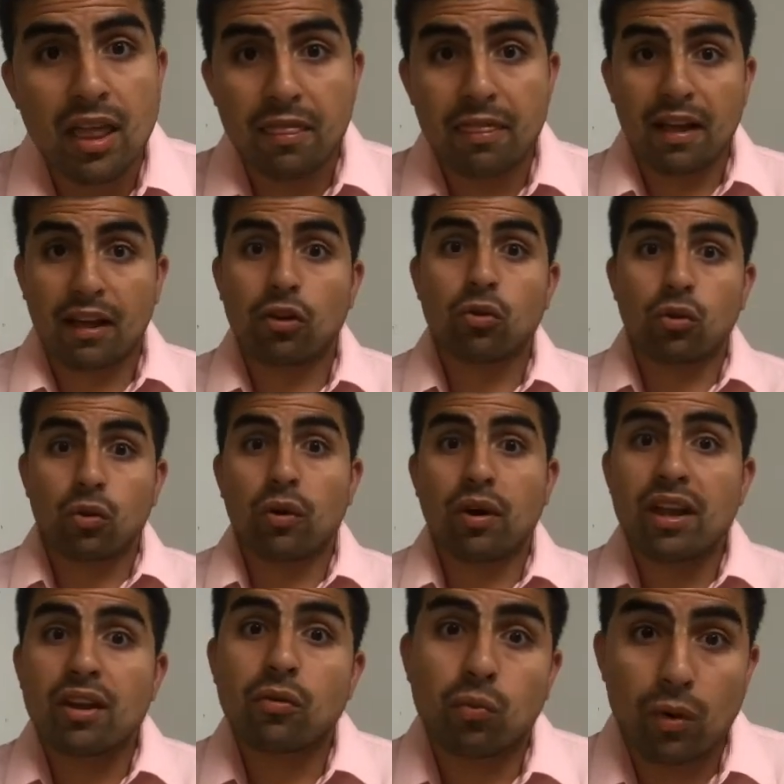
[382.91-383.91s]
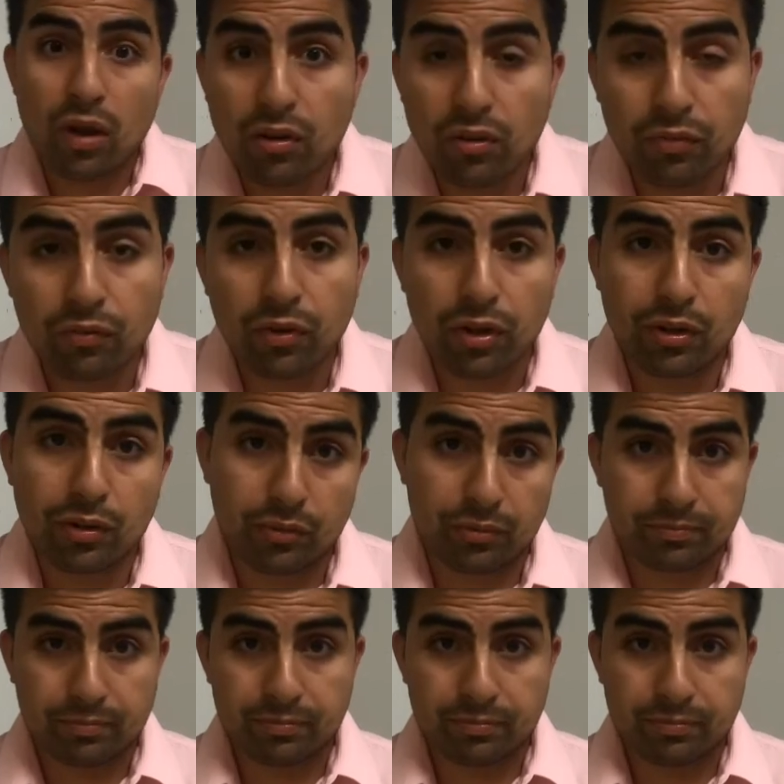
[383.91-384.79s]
that could create wealth for you.